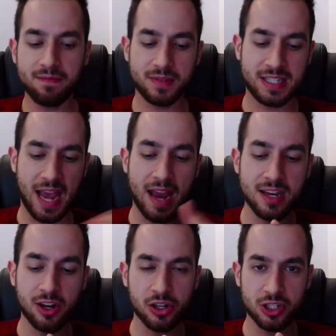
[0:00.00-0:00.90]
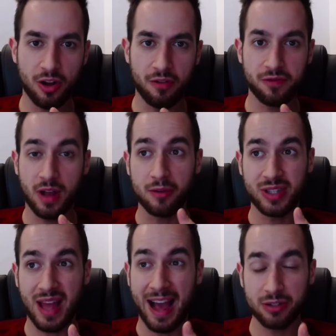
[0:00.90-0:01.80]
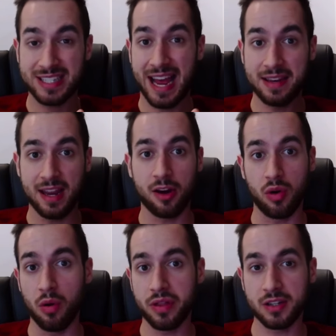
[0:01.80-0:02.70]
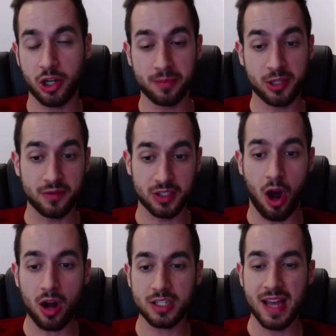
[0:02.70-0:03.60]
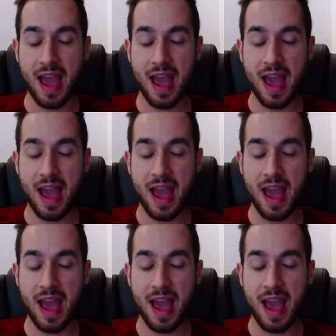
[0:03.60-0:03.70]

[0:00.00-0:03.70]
10 years of outstanding growth in terms of stocks.